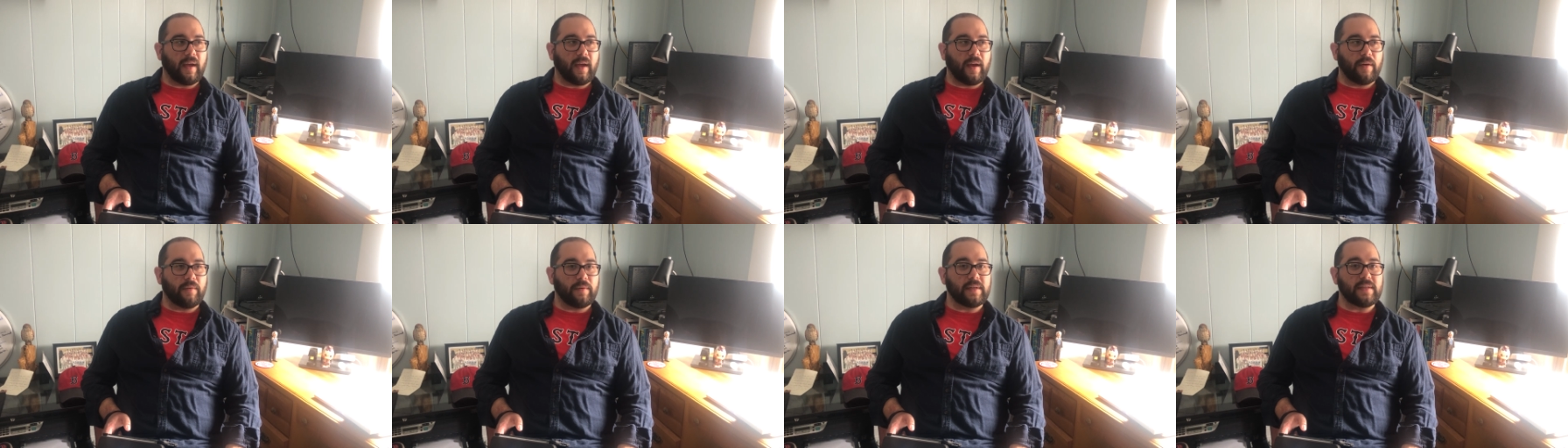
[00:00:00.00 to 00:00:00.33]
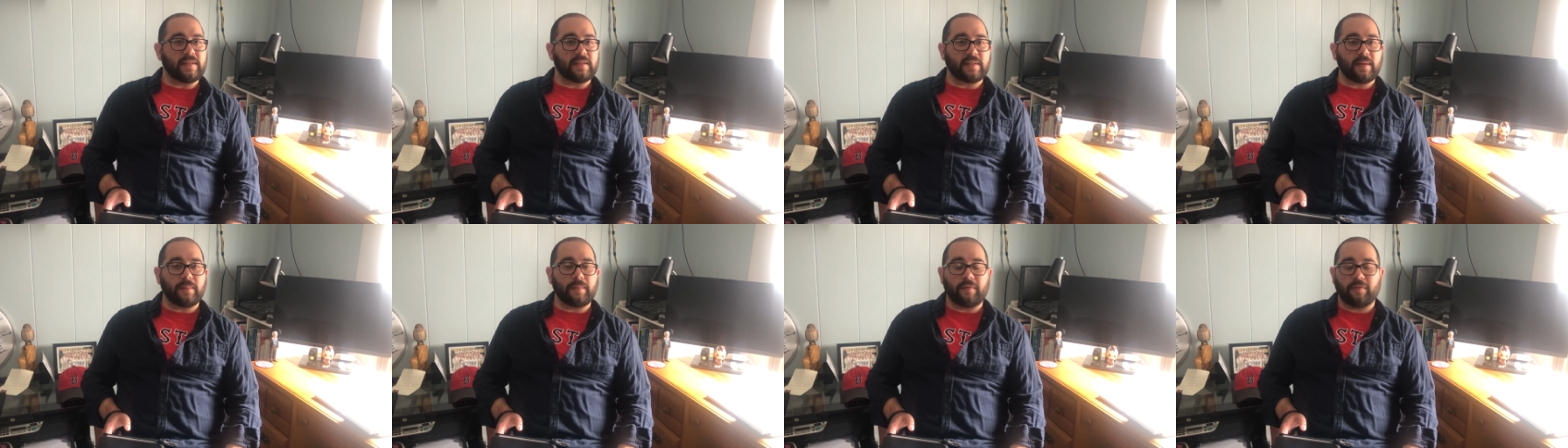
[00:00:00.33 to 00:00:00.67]
I
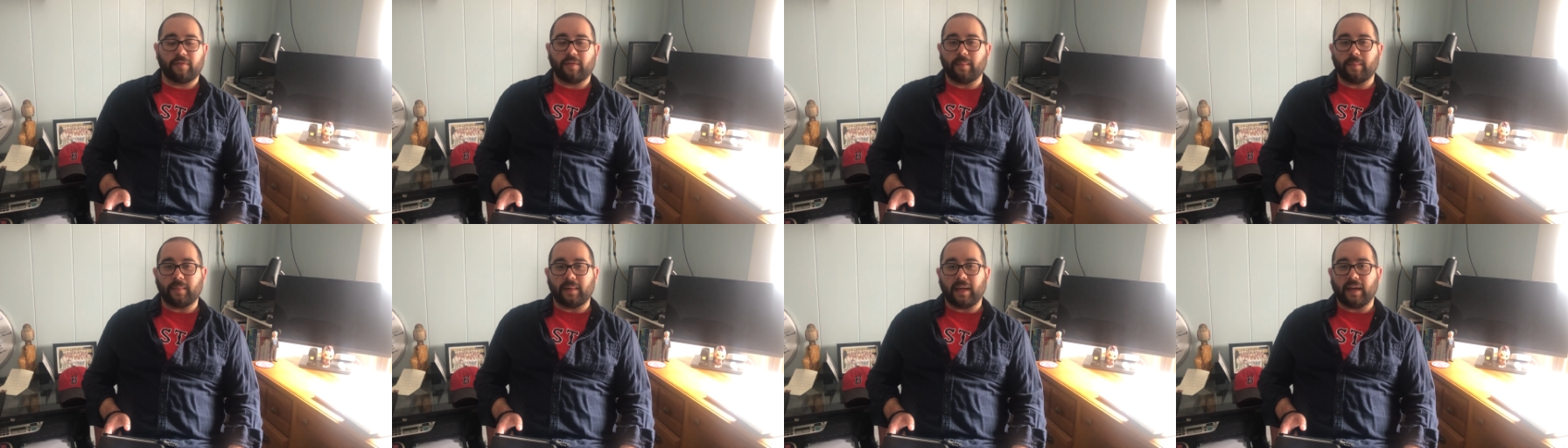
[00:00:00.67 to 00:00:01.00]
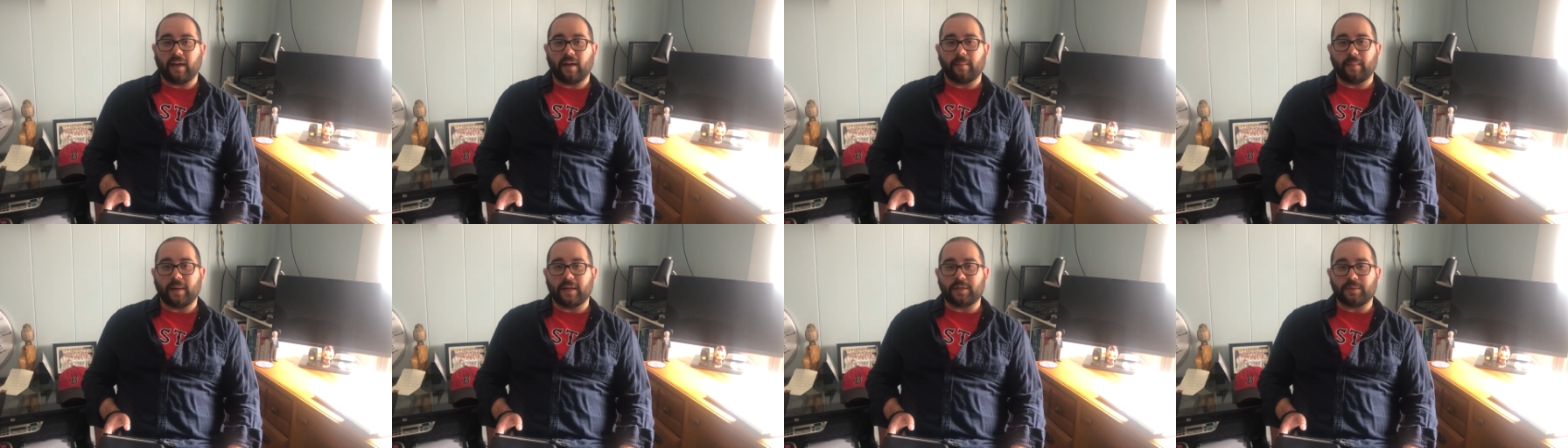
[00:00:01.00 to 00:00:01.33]
released some of them
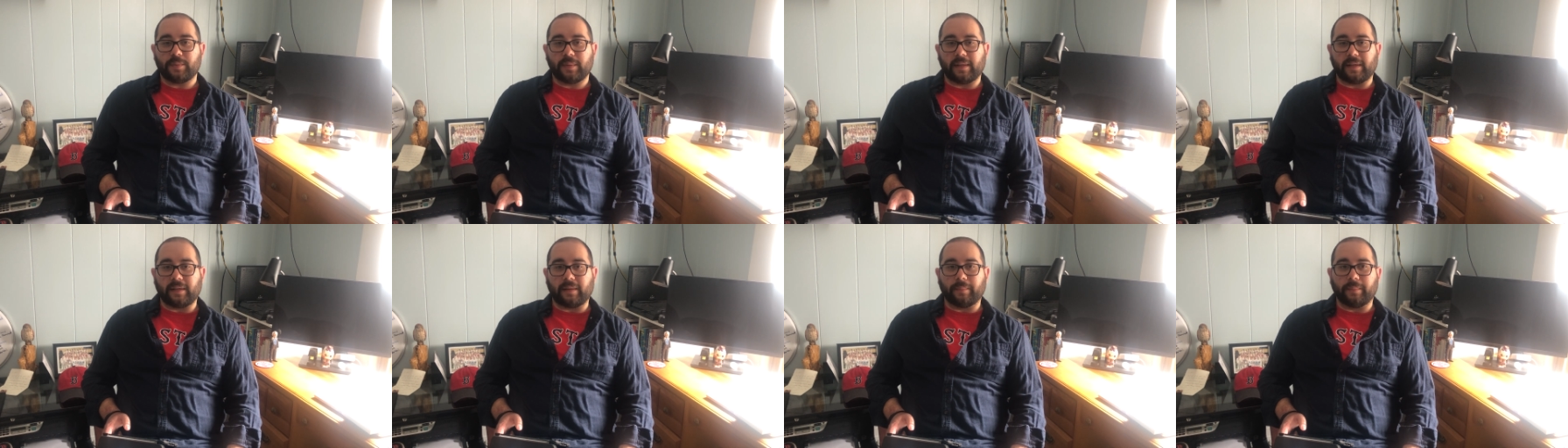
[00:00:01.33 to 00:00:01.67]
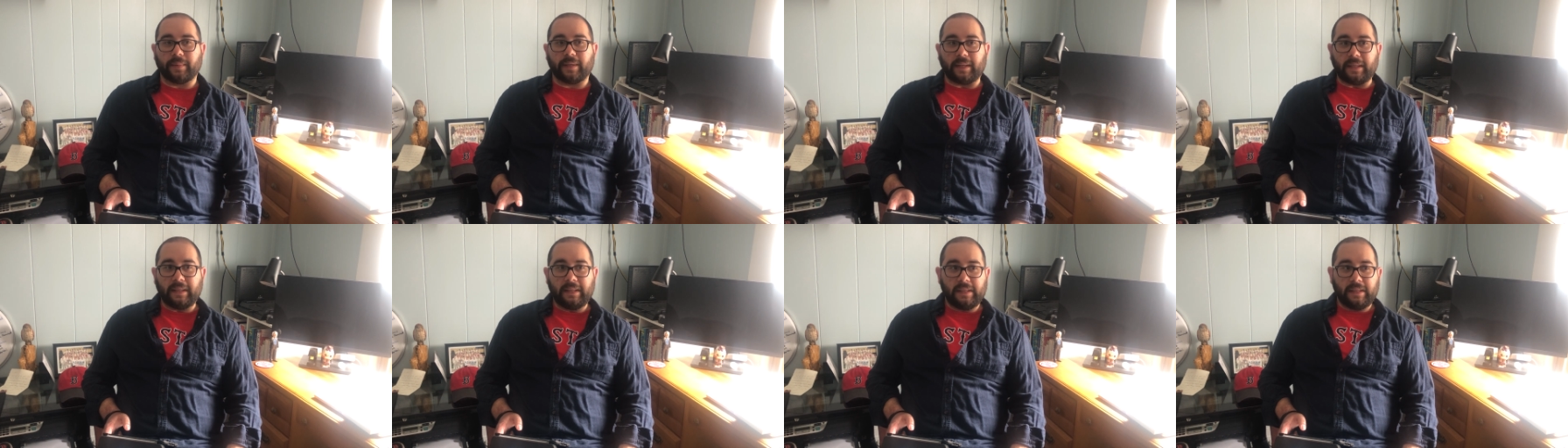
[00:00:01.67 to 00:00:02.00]
like on my Twitter,
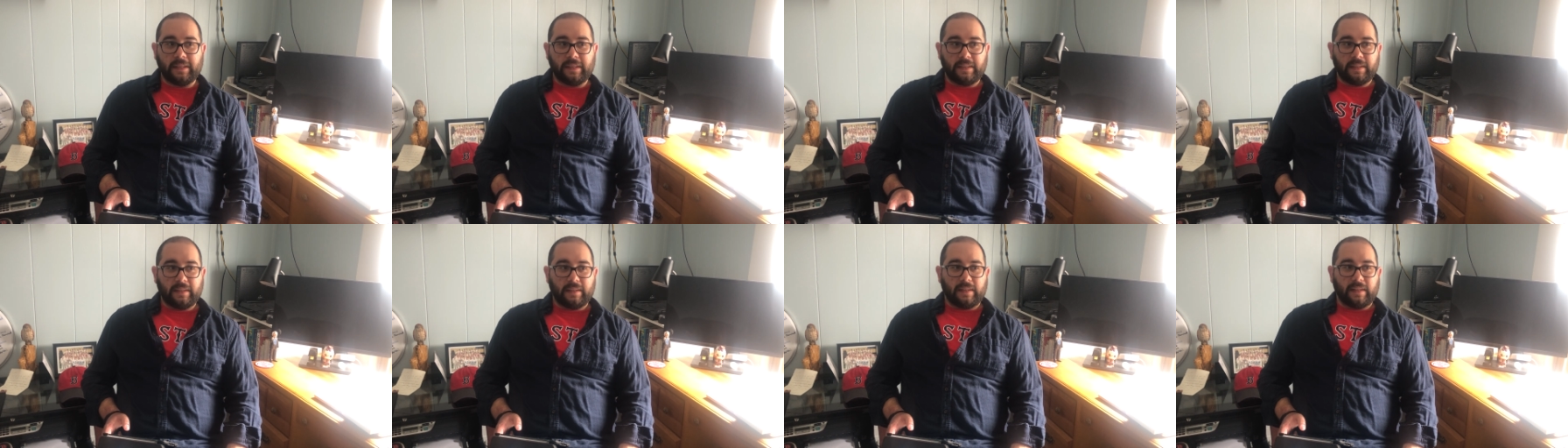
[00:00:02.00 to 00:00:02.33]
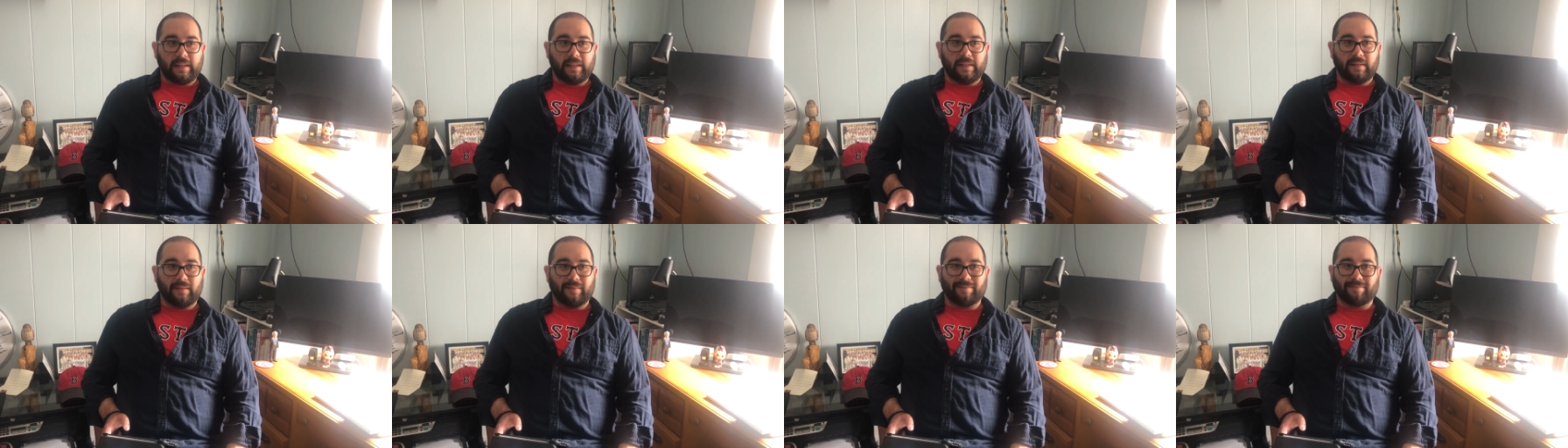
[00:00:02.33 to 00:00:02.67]
but
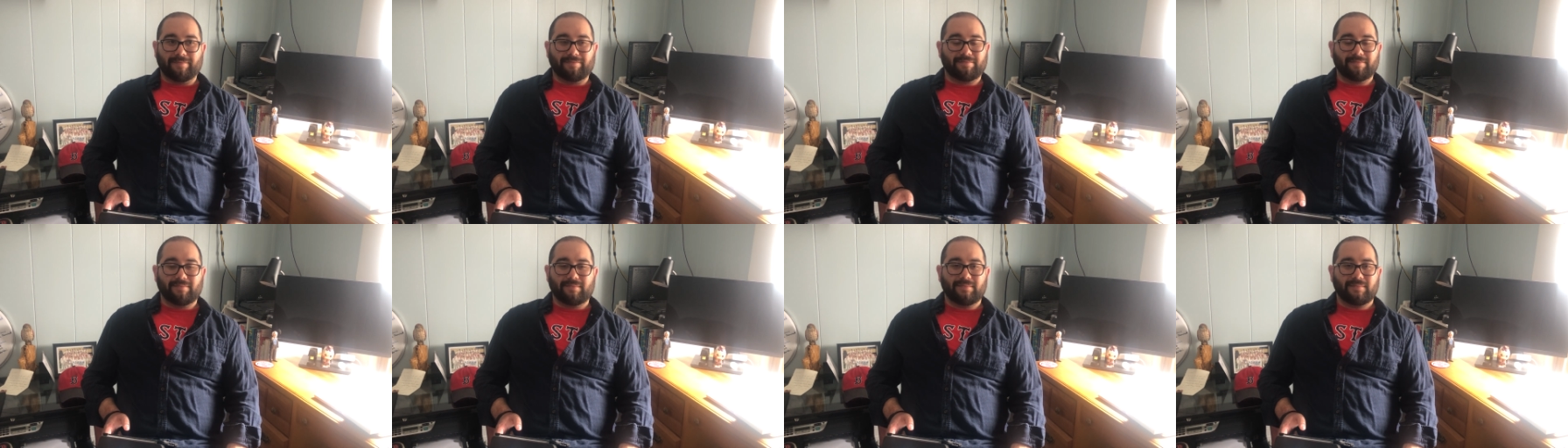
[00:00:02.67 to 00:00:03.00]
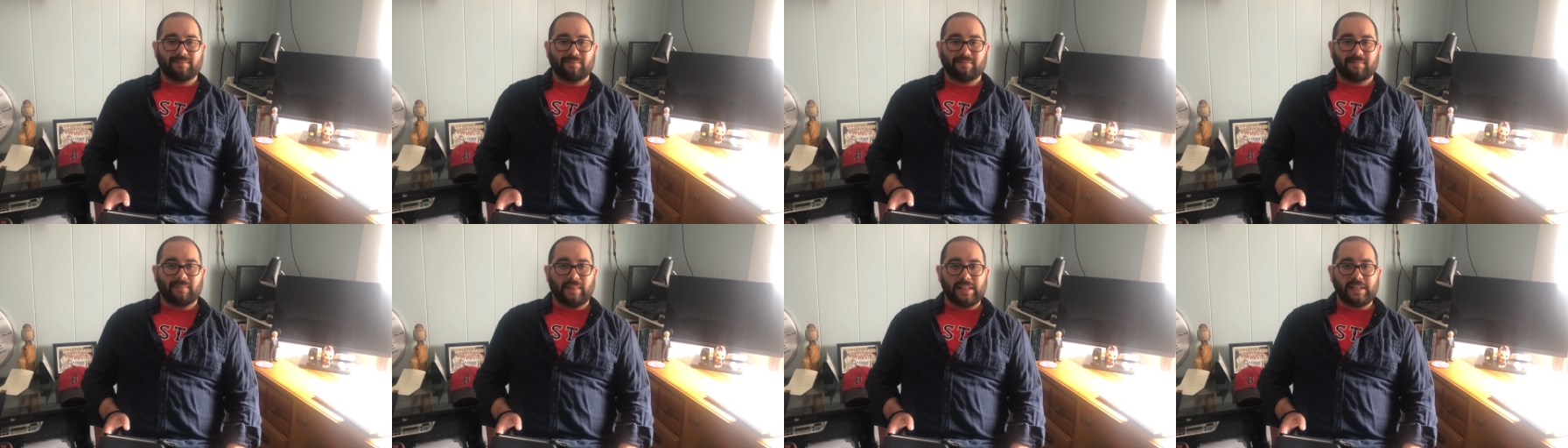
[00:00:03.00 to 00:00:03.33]

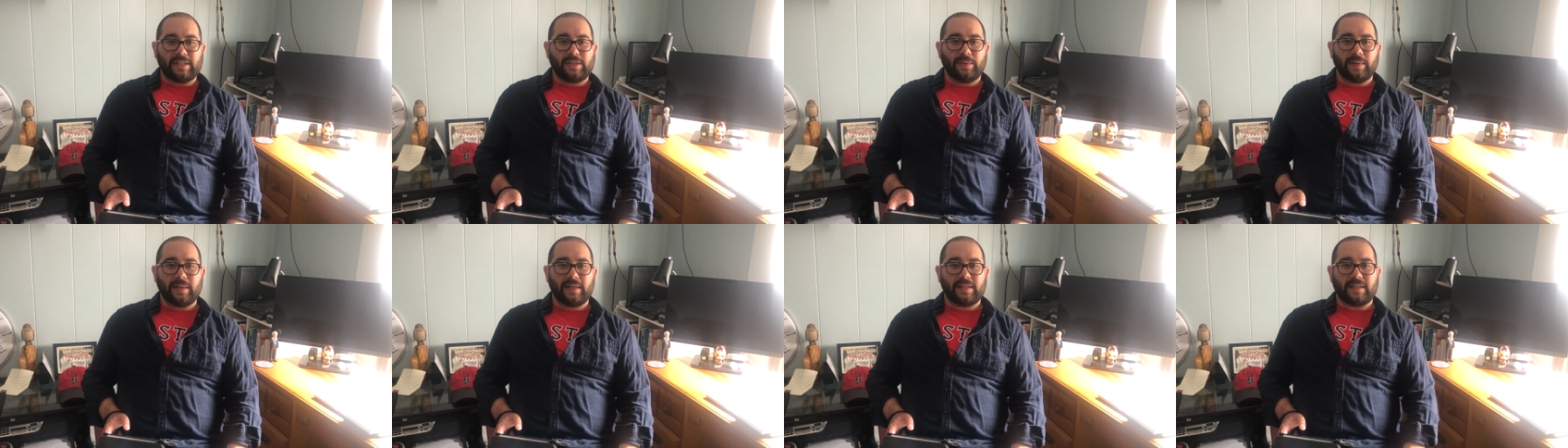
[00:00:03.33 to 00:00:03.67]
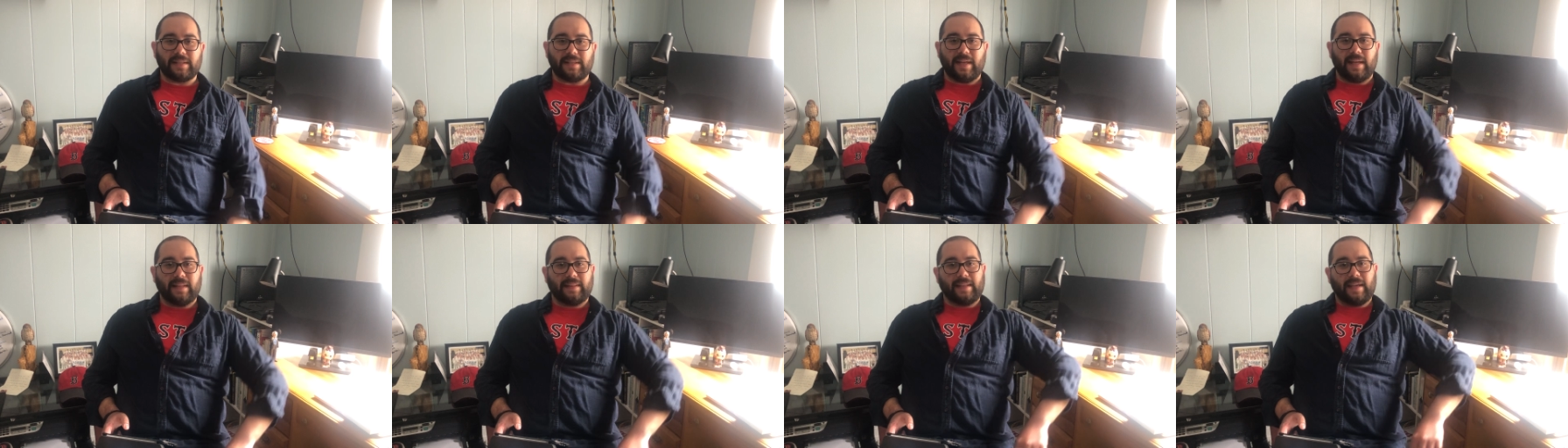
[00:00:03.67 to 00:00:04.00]
my
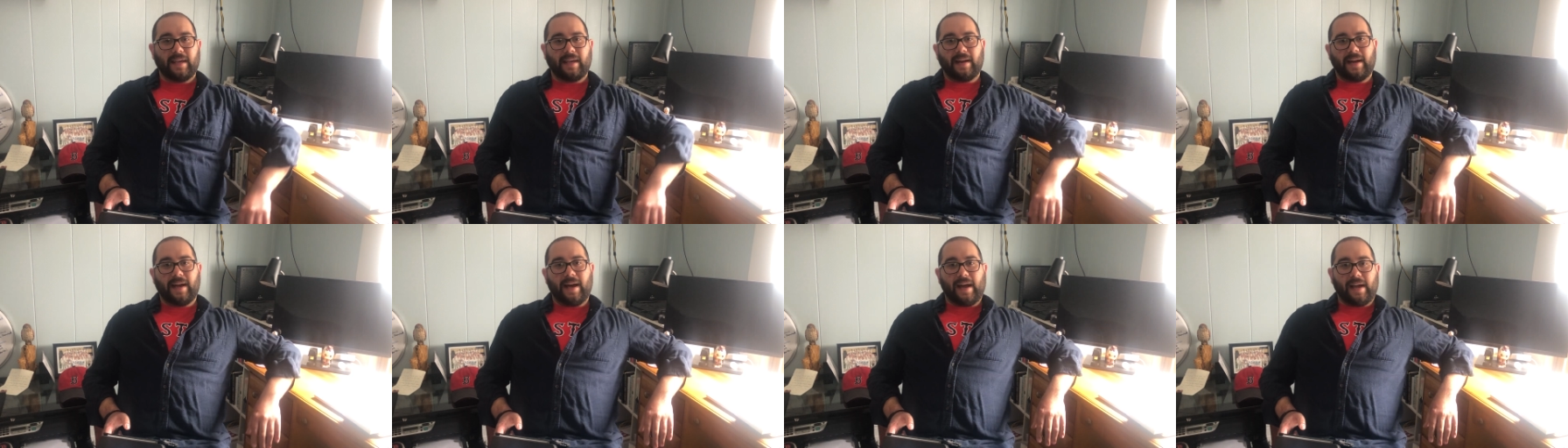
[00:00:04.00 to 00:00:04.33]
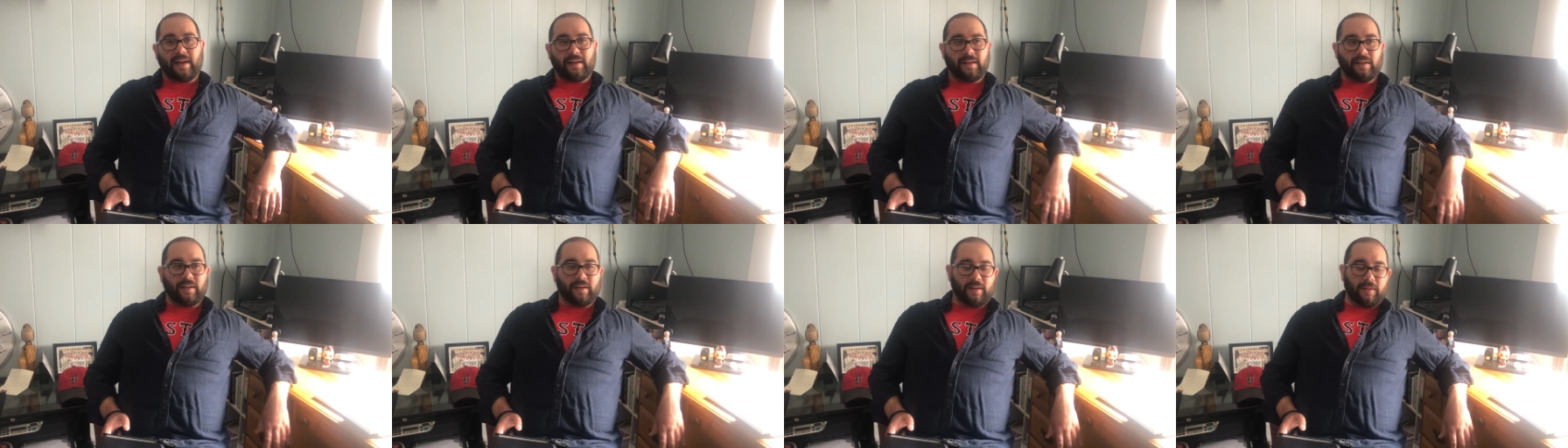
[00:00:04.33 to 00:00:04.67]
Twitter's not that
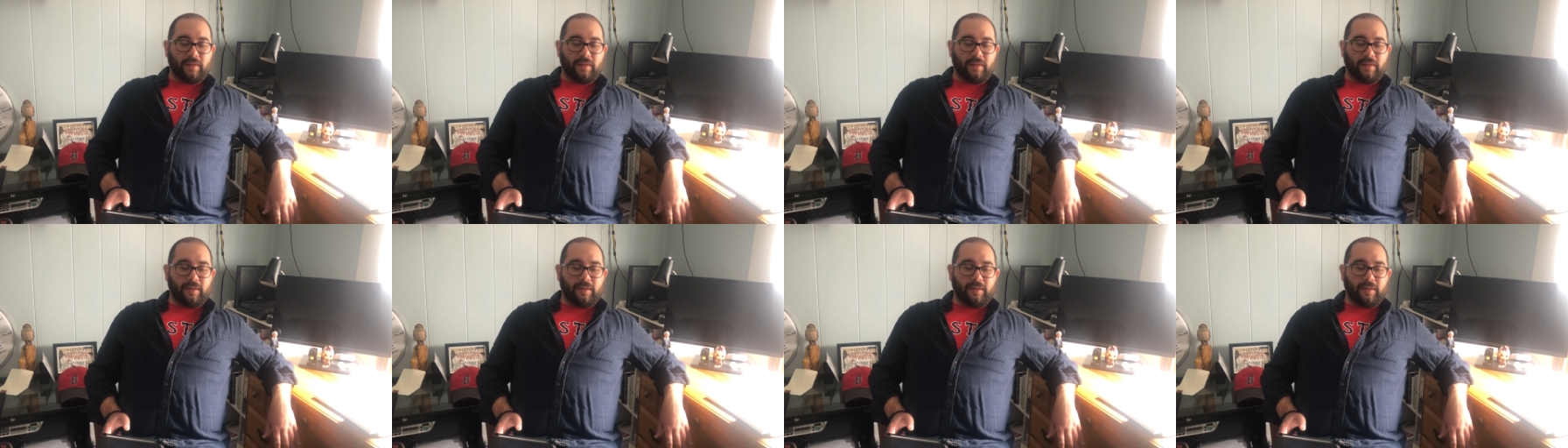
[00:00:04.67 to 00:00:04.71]
hot,